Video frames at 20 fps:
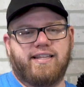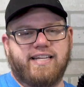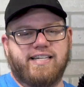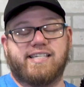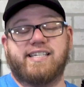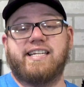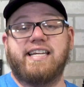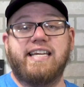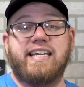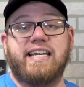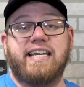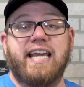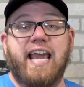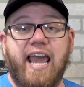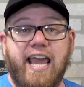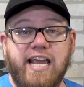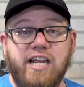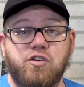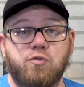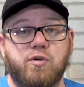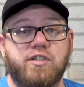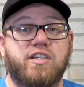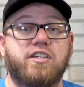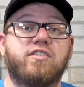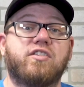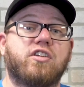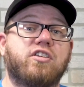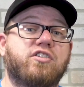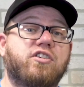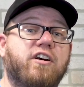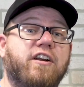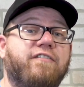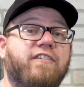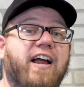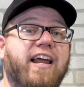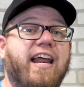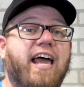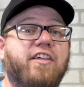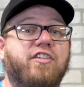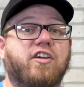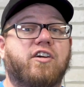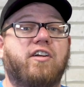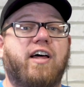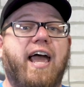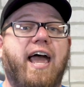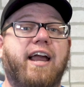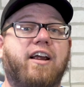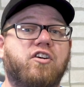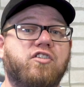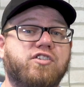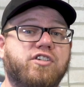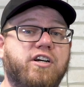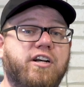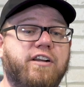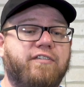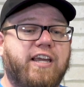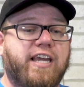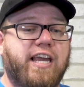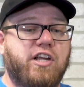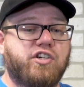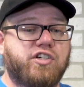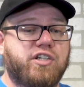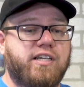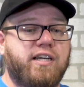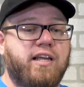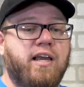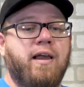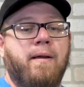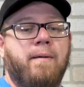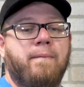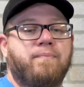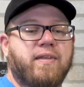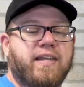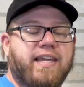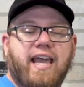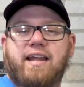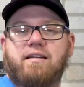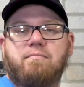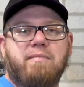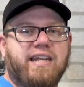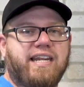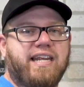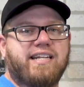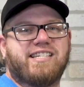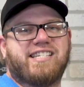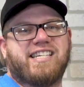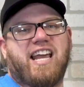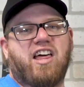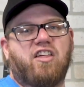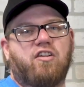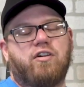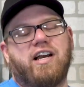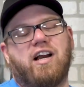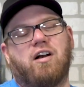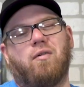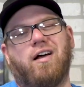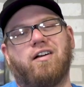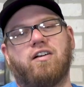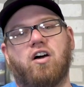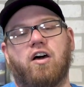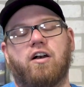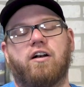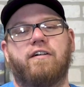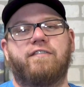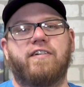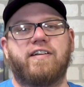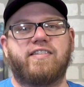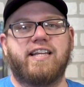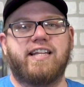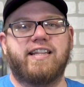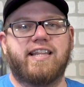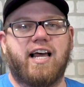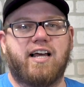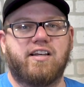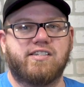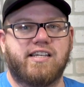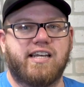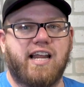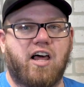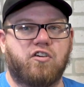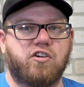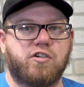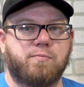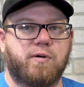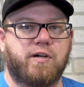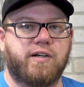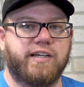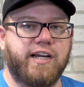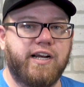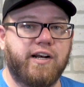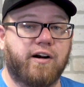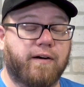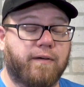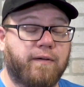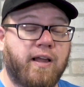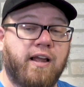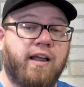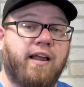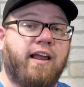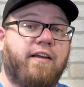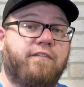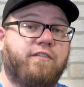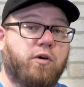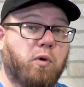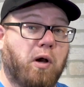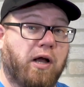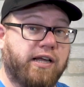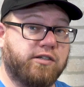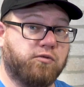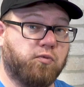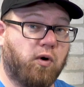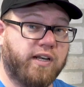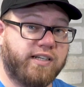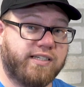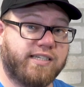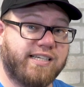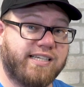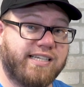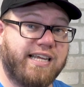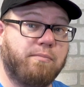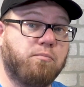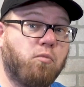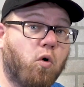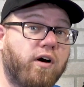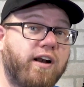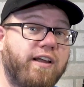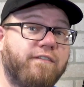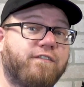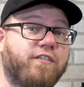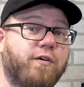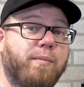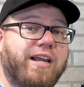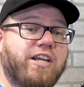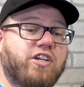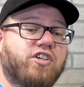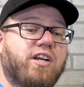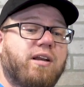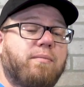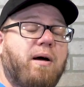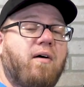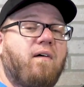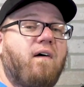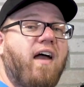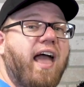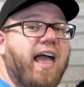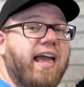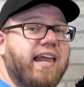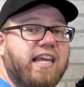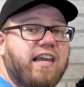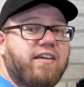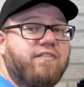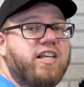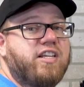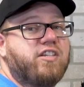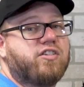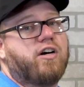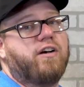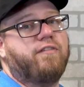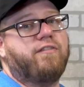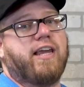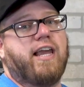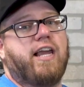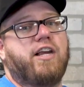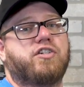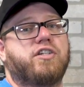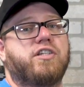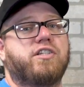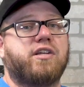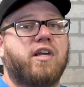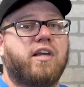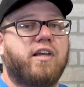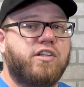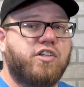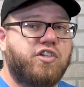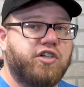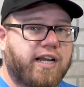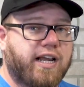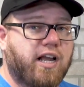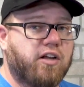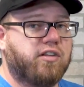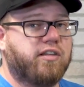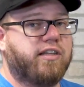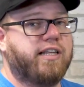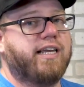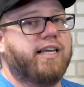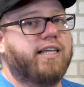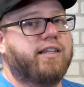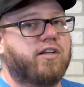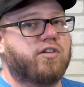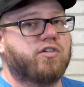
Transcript: The CEH, which is the Certified Ethical Hacker certification, again, median salary around $115,000 per year. If you guys want to see more information about any of these certifications, check out the link in the